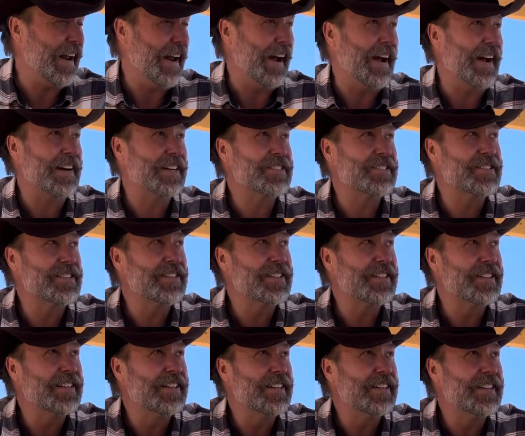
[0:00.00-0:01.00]
axe,
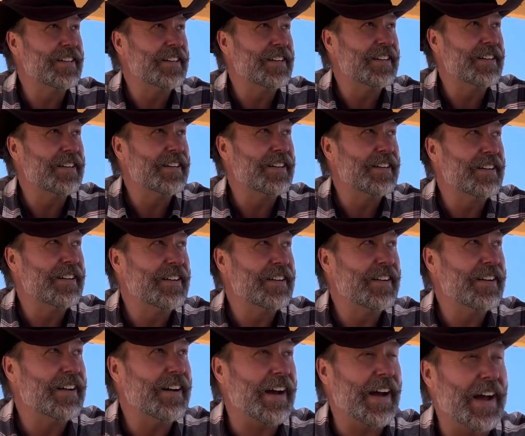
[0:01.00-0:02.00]

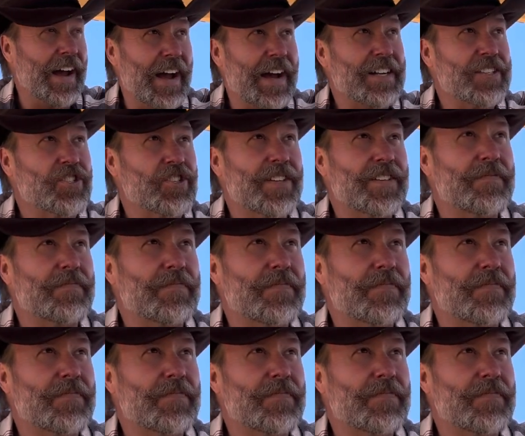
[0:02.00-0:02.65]
a hatchet,